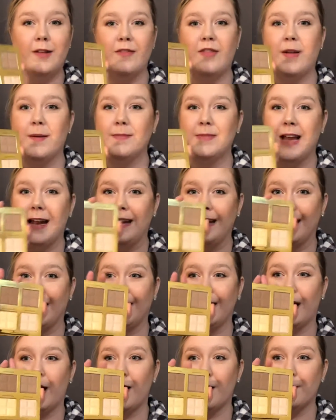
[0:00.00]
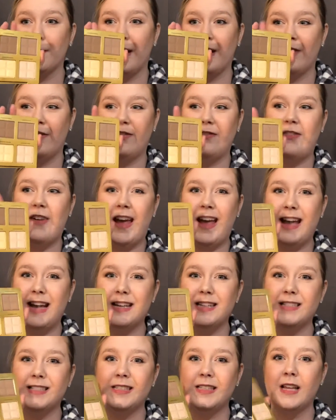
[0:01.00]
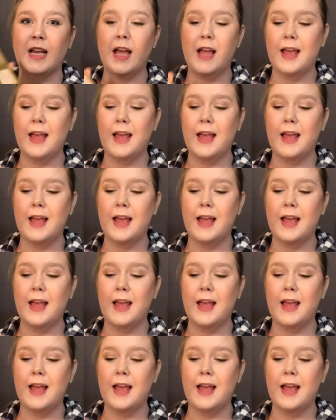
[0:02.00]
of them technically on my face,